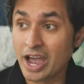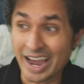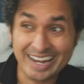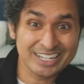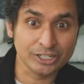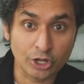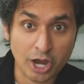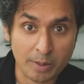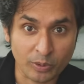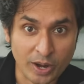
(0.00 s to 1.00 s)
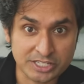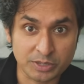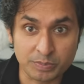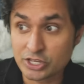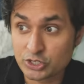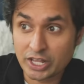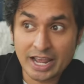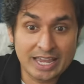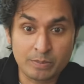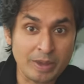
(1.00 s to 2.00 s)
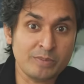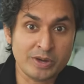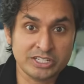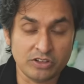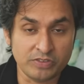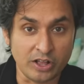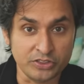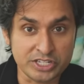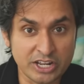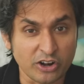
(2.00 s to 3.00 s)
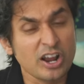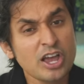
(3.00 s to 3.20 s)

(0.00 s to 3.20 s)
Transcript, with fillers: I need to look up a recipe so that I can make myself a healthy dinner.